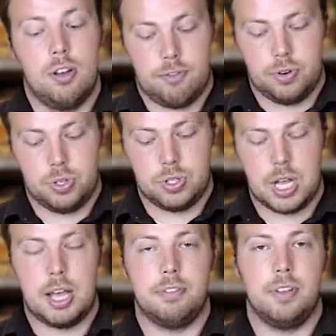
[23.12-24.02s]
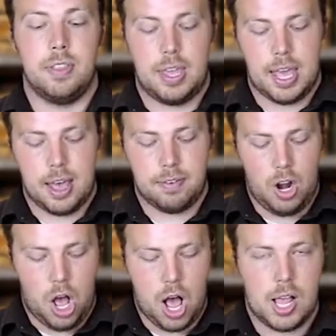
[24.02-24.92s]
First off, they have an
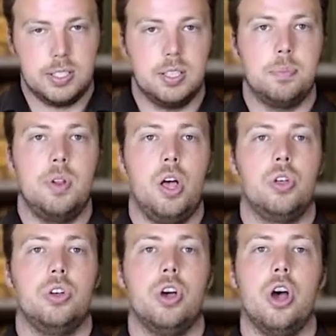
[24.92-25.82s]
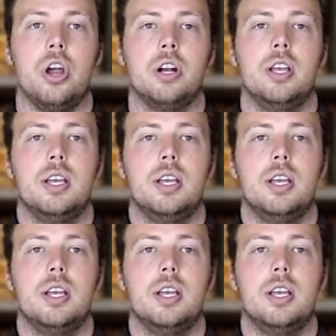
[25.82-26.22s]
awesome knuckle guard